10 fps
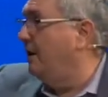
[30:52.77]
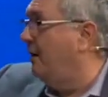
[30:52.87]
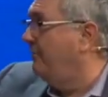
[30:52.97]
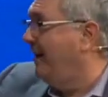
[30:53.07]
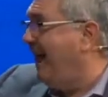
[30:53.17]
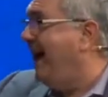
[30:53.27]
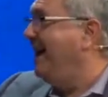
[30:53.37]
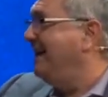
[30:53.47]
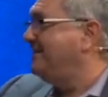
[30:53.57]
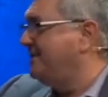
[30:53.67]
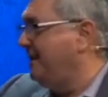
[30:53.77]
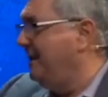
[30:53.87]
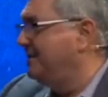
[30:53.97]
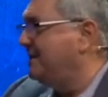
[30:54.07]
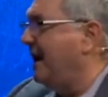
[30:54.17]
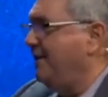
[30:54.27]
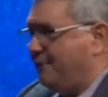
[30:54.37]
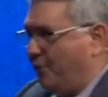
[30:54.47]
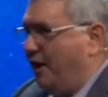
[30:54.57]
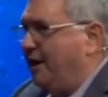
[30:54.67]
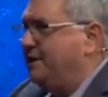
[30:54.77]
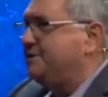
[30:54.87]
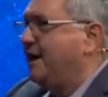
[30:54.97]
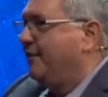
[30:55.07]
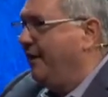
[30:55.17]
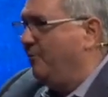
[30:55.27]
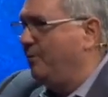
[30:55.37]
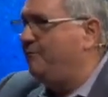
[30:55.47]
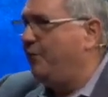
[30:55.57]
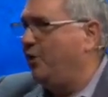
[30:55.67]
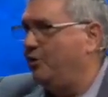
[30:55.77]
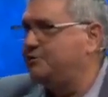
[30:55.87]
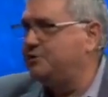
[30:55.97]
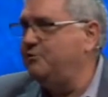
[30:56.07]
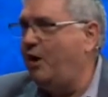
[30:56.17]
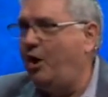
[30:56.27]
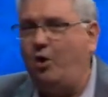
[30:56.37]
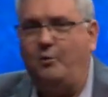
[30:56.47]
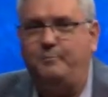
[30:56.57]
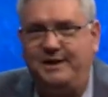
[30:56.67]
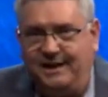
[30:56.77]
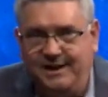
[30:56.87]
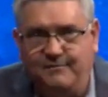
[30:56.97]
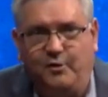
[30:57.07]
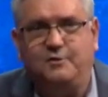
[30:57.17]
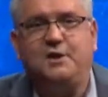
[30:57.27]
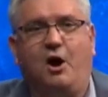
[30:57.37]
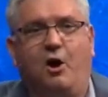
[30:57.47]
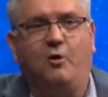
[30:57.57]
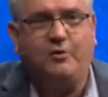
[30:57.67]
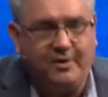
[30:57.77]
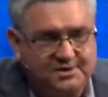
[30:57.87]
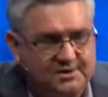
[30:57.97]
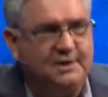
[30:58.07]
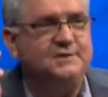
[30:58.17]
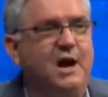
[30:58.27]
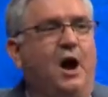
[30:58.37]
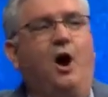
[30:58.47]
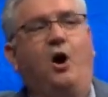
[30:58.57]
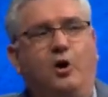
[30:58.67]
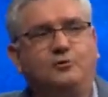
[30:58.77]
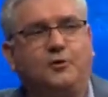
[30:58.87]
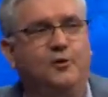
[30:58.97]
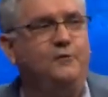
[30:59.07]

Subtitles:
of light is a phrase that refers to all believers, all Christians, all true